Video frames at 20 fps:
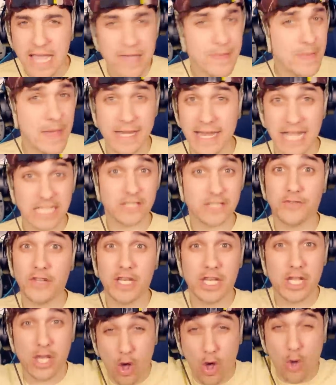in the next
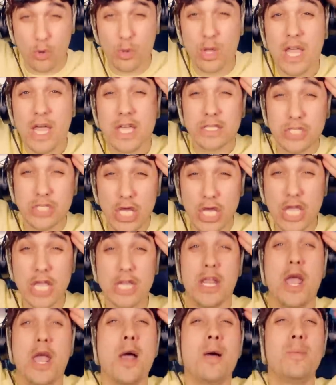video.
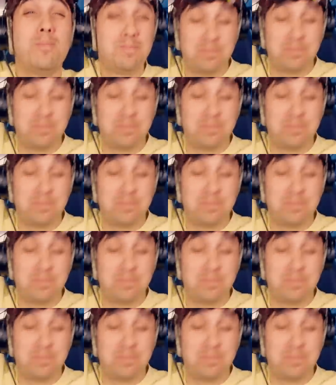Good.